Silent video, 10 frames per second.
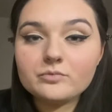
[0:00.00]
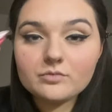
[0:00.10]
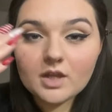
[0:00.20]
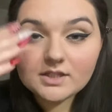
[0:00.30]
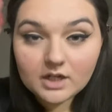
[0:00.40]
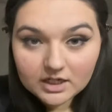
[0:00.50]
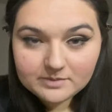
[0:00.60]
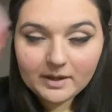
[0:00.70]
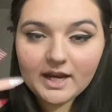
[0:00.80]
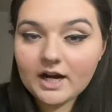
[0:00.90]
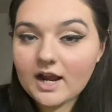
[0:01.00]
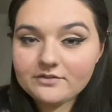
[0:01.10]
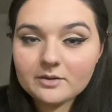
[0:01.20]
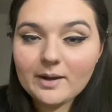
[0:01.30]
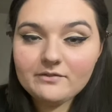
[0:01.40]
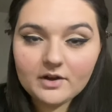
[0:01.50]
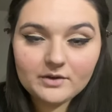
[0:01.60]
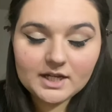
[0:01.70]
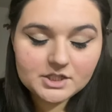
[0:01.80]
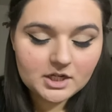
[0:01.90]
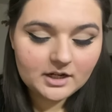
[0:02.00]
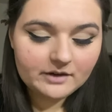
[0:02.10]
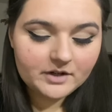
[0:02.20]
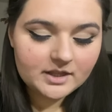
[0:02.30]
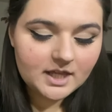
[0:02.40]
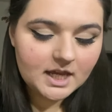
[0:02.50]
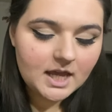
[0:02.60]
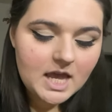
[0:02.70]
as dark as my hair after my foundation and everything.